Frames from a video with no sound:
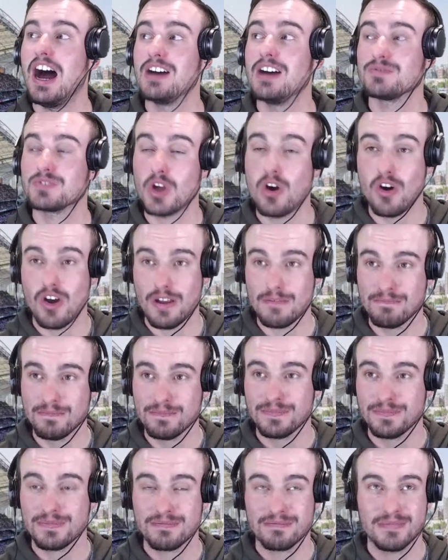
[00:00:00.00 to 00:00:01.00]
time
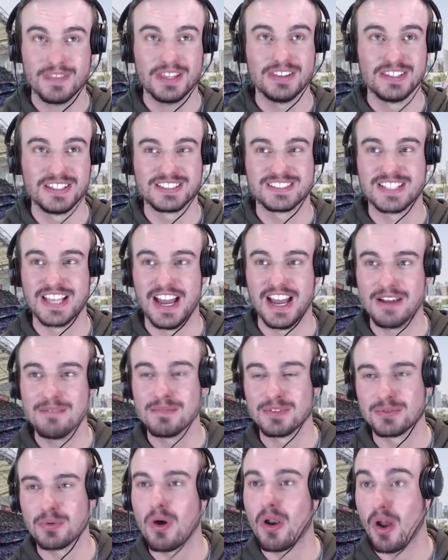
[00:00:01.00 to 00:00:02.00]
in this game
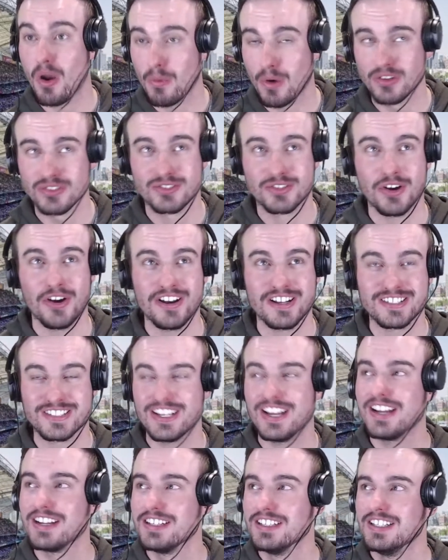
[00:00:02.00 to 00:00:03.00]
is what I was trying to
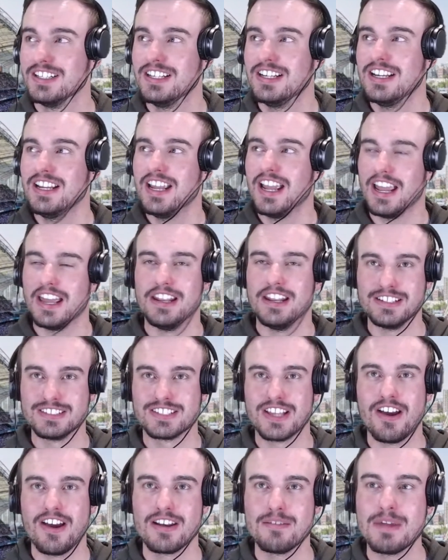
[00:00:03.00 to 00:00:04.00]
say. It is
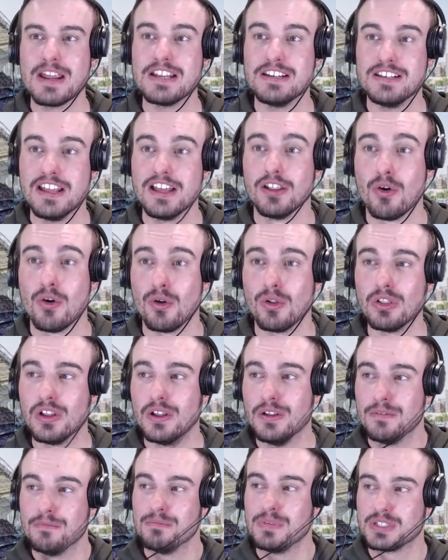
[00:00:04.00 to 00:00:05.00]
going to be 0-0
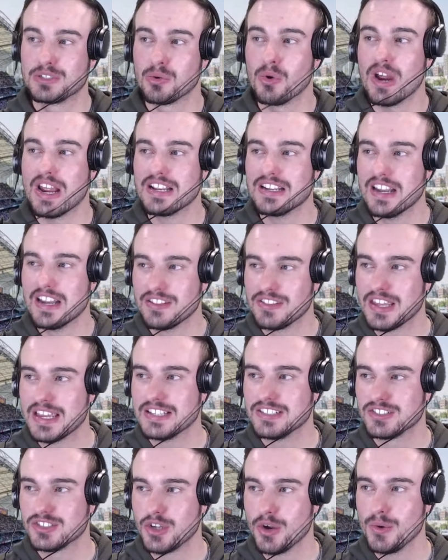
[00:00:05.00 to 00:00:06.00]
between
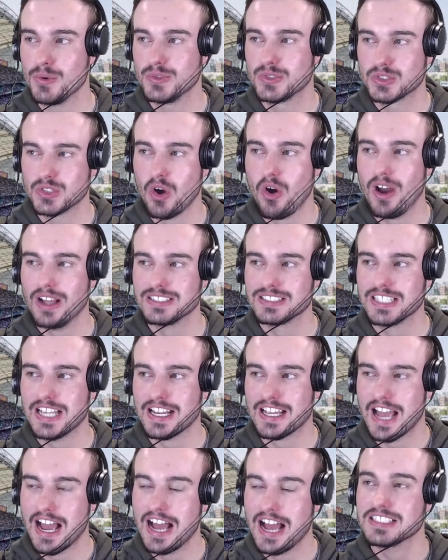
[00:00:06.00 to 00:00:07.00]
these two sides. You
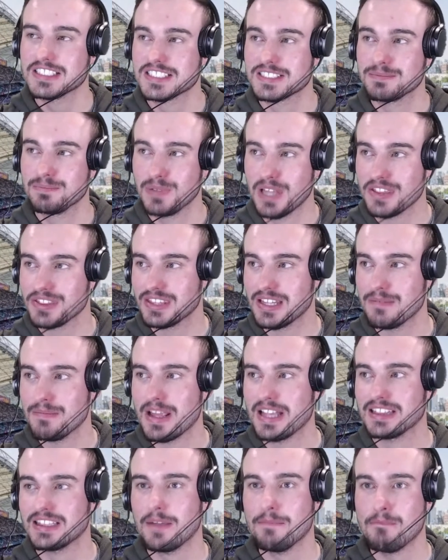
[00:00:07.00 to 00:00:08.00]
can't split them
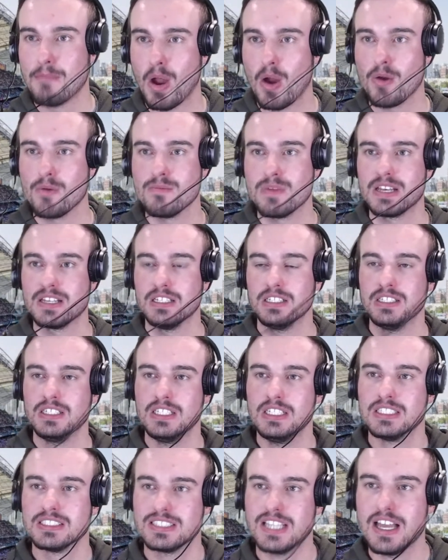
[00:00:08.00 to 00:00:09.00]
at the moment.
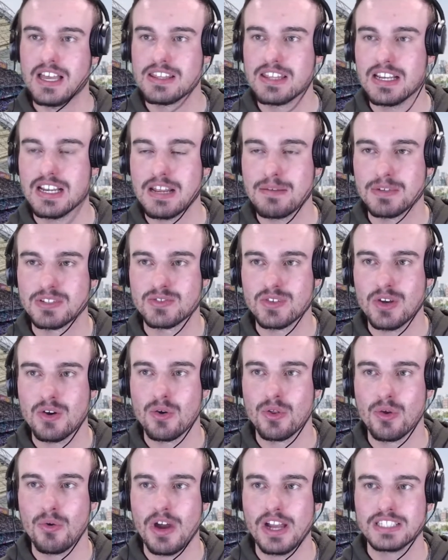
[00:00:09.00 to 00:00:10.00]
Southern Hemisphere all
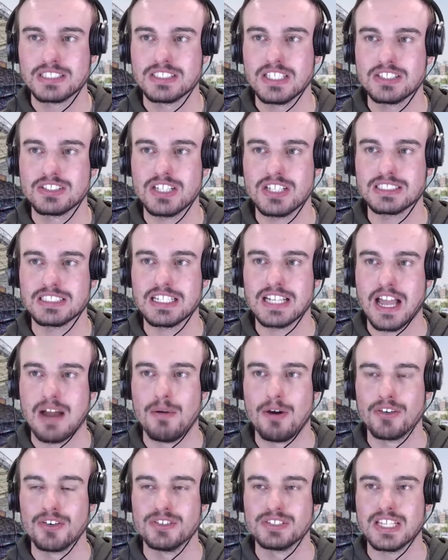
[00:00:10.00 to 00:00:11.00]
the way, says Justin. Come
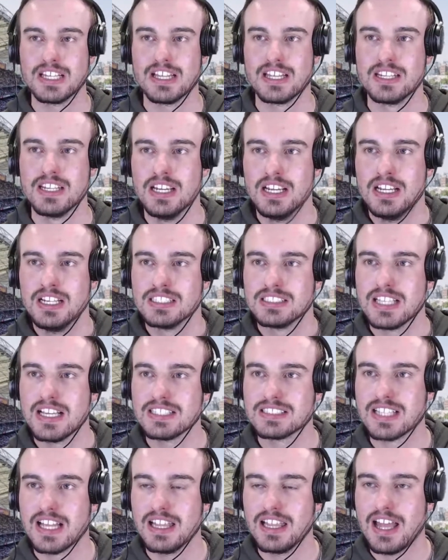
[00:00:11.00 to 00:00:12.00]
on, New Zealand, says
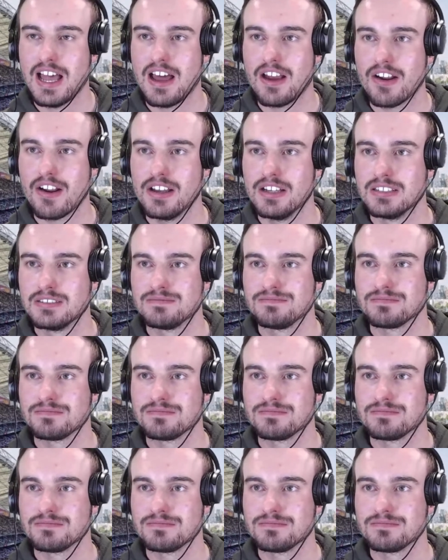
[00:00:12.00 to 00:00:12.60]
Kalara.